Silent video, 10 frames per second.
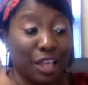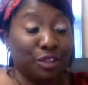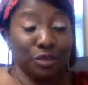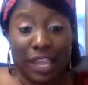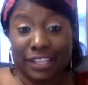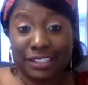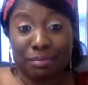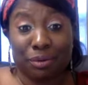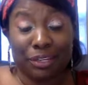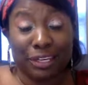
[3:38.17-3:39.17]
you can't
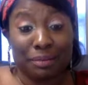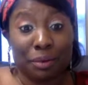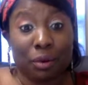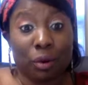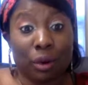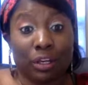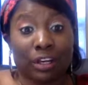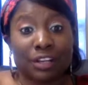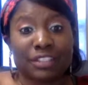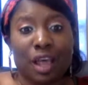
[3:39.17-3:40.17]
support any more
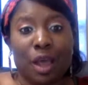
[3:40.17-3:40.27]
orders,